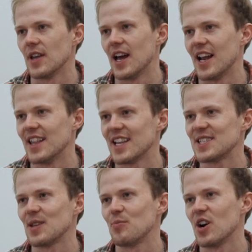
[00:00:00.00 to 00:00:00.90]
and
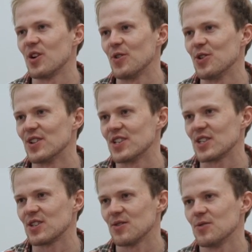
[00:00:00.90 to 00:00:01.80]
that's the part where you can
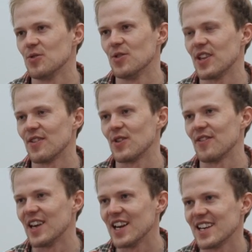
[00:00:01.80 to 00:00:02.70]
just, you don't have to
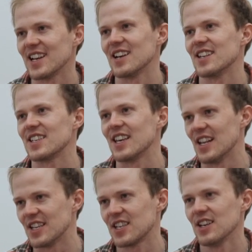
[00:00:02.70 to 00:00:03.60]
have any technical
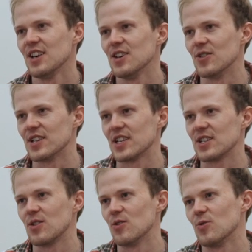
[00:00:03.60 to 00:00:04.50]
skills. You can
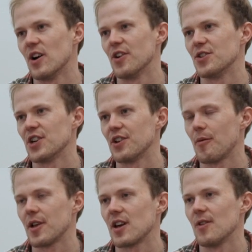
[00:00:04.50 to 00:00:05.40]
just go to our
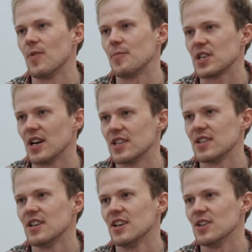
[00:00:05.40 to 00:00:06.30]
sharetribe.com
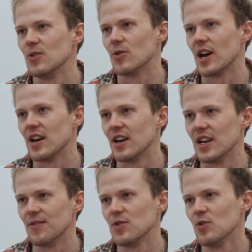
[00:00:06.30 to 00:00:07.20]
website. You can,
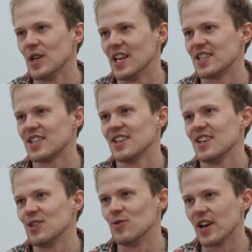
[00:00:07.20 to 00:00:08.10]
in few minutes,
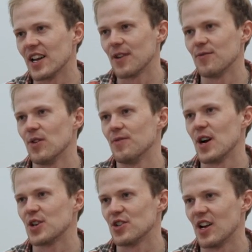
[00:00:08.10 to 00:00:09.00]
you can get a fully
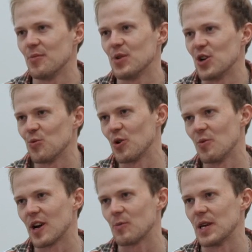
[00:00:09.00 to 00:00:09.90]
functional
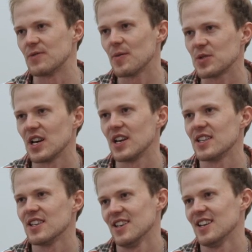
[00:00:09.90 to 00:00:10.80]
peer-to-peer -peer marketplace website